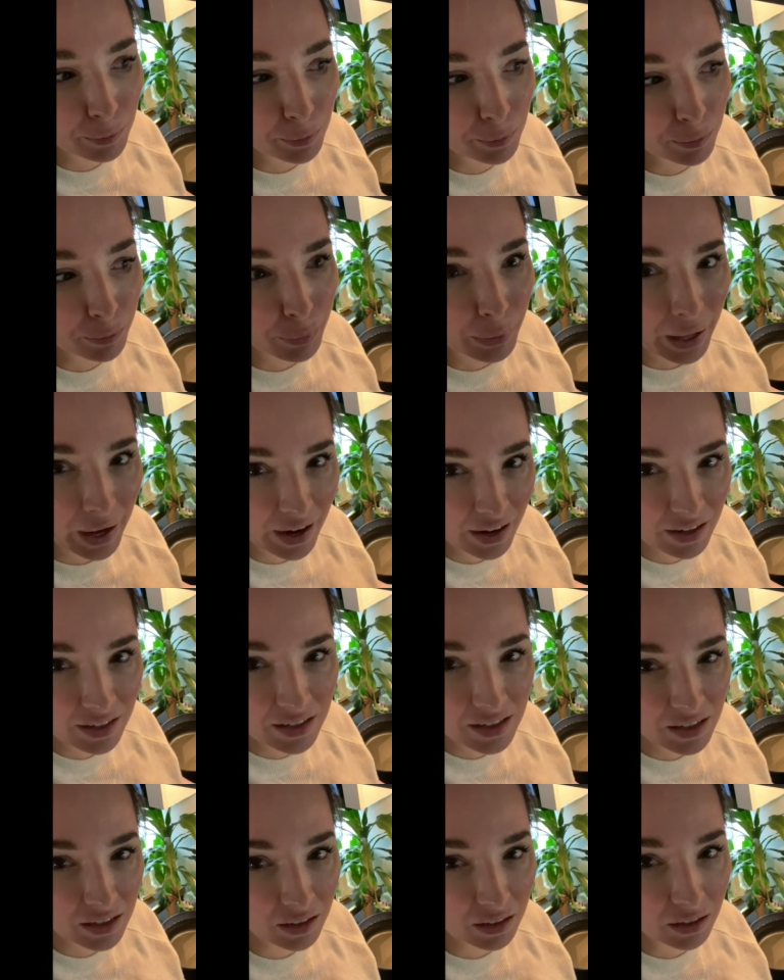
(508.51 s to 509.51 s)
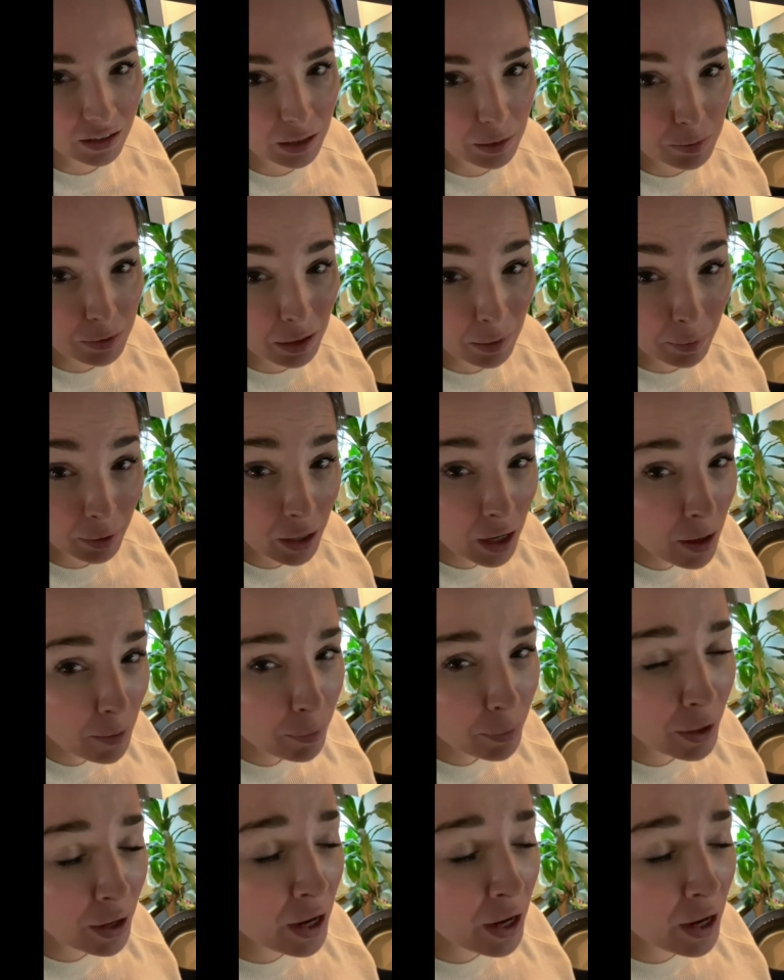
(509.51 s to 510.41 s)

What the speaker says: black still keeps coming up.